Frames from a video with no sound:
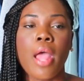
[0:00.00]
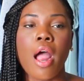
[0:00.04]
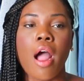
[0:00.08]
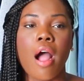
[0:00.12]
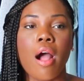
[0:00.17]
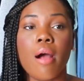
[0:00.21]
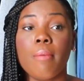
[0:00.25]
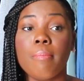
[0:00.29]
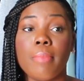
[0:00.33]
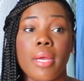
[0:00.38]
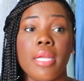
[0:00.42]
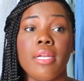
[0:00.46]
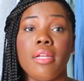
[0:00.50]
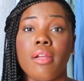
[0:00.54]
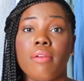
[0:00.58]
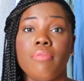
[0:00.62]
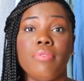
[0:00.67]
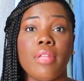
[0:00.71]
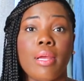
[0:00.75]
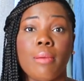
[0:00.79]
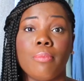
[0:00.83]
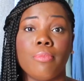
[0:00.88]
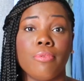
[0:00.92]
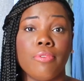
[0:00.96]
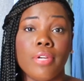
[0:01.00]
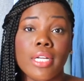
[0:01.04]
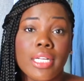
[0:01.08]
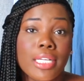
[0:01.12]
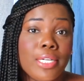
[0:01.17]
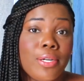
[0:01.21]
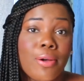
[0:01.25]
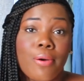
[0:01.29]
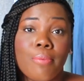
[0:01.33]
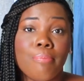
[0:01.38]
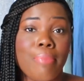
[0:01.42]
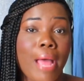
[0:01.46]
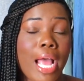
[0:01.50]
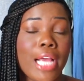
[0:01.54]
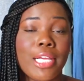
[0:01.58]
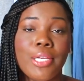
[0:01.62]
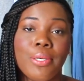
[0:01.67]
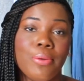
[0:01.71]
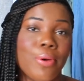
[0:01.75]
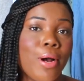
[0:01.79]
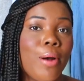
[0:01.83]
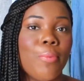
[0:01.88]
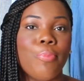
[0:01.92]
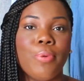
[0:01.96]
how many of them really don't
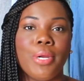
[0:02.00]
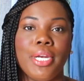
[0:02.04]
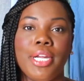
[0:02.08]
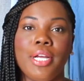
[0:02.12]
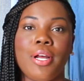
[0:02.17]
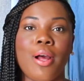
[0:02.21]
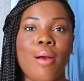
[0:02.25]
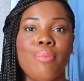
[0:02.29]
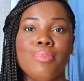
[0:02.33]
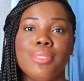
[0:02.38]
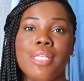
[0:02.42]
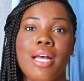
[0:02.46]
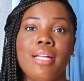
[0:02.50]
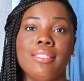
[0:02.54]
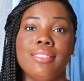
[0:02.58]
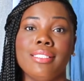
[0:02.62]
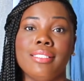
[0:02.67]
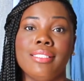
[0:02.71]
back you up when it comes down